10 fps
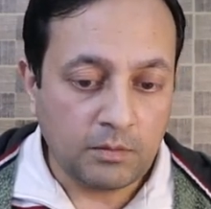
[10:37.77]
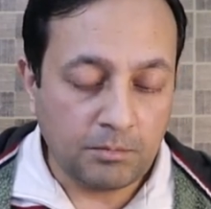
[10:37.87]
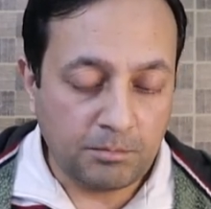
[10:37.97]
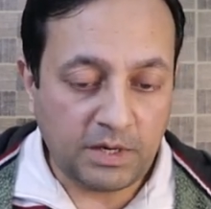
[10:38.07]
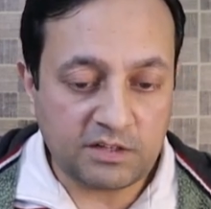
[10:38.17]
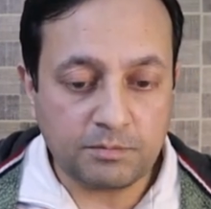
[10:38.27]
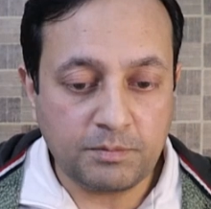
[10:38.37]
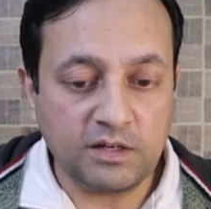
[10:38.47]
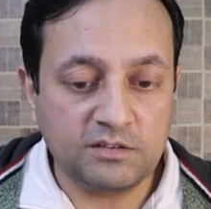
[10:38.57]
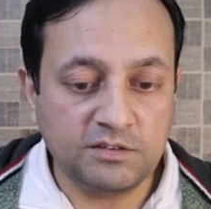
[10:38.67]
best
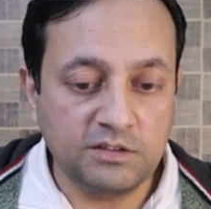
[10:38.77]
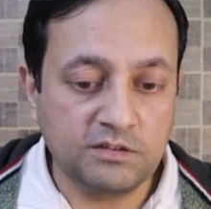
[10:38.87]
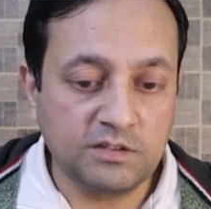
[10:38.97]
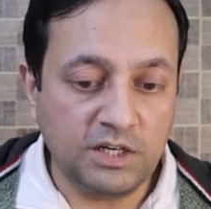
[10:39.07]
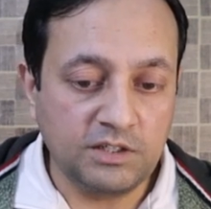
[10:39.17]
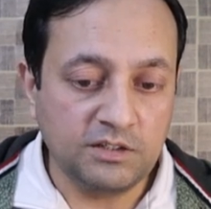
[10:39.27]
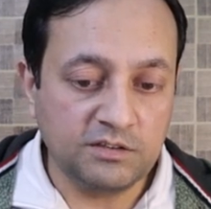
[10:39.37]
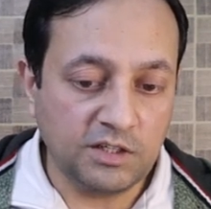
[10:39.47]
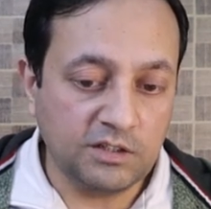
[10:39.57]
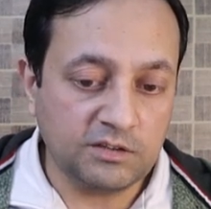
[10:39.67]
practices
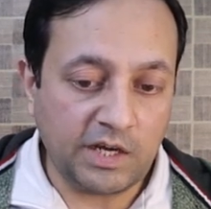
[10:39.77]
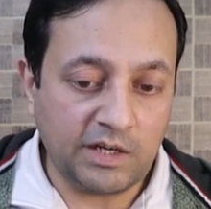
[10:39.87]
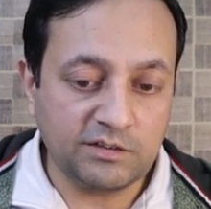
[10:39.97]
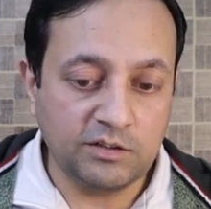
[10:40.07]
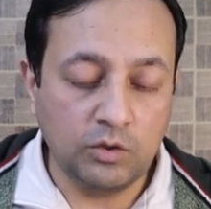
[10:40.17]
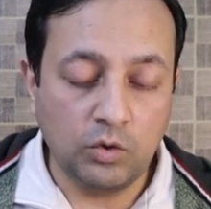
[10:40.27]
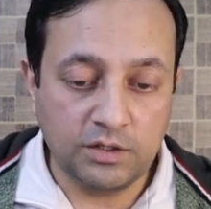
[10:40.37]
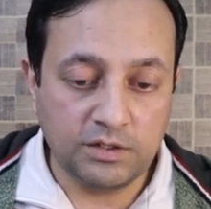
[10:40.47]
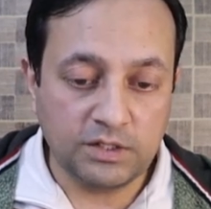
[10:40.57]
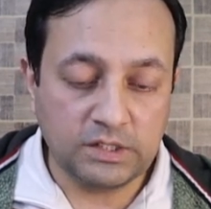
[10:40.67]
96, SEO
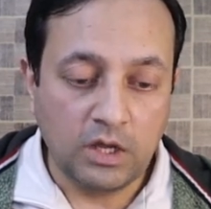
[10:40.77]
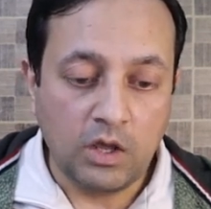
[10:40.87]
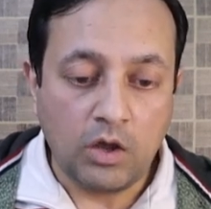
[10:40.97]
100.